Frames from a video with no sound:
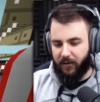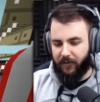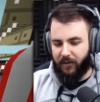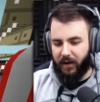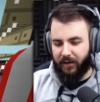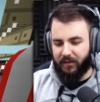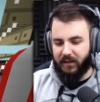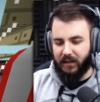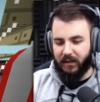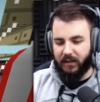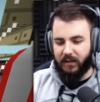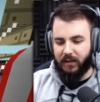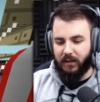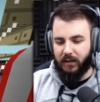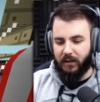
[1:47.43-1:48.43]
5,
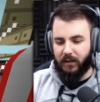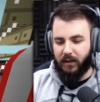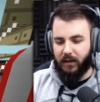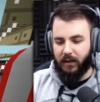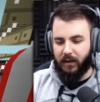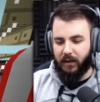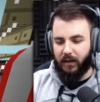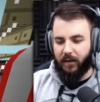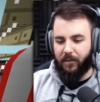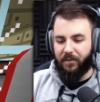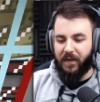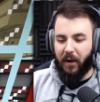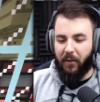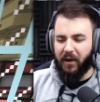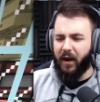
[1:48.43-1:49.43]
6.
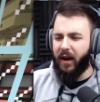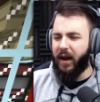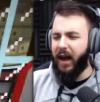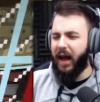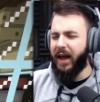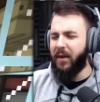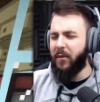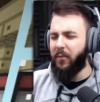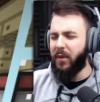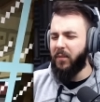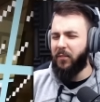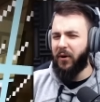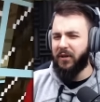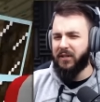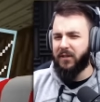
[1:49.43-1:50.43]
There we go. And we
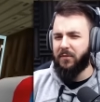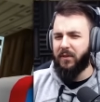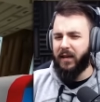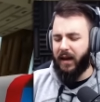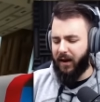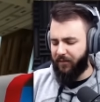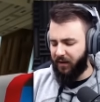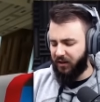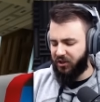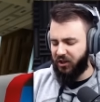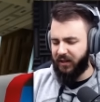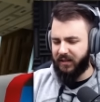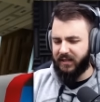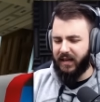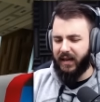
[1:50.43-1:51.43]
possibly have a
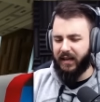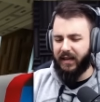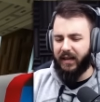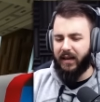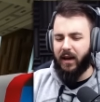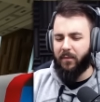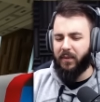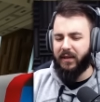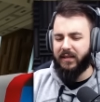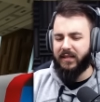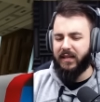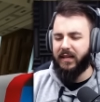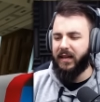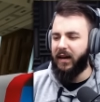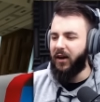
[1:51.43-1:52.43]
Jynx egg in our
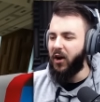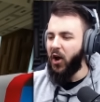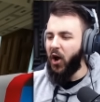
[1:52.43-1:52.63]
PC now.